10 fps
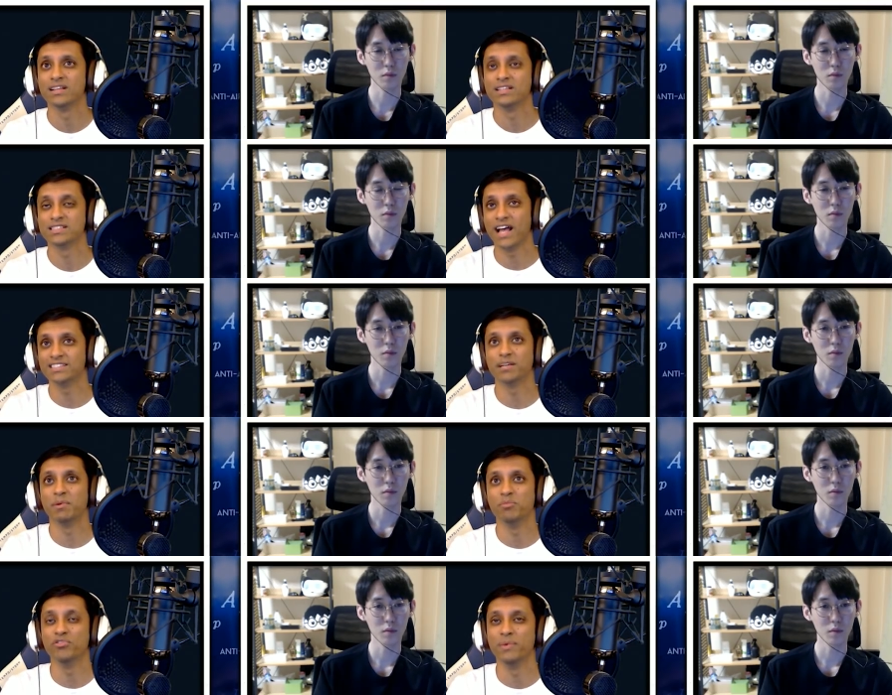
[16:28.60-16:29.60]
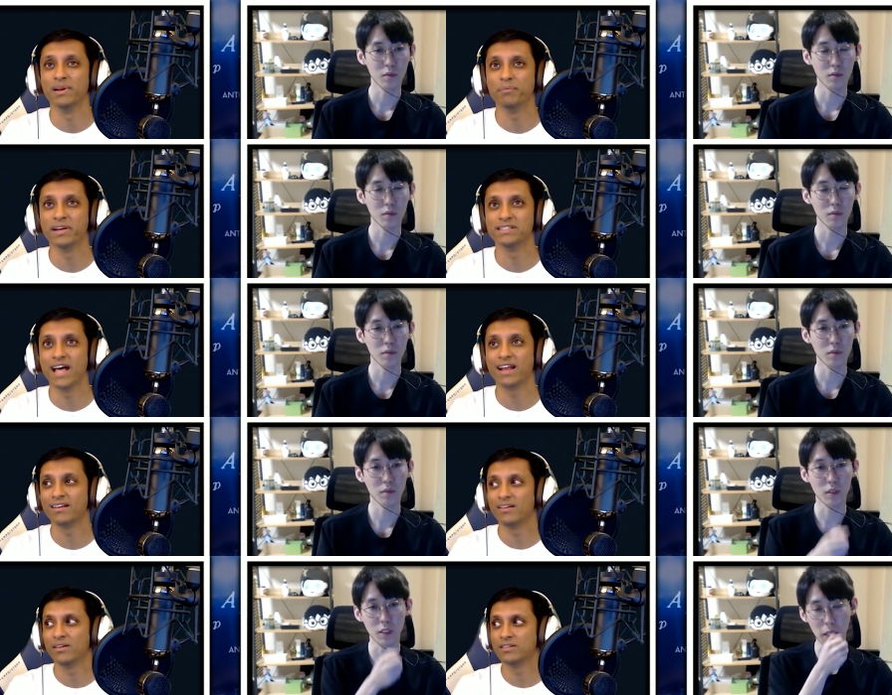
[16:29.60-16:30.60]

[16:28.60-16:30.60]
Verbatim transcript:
Speaker 1: size, stem, and movement. But is that yeah. the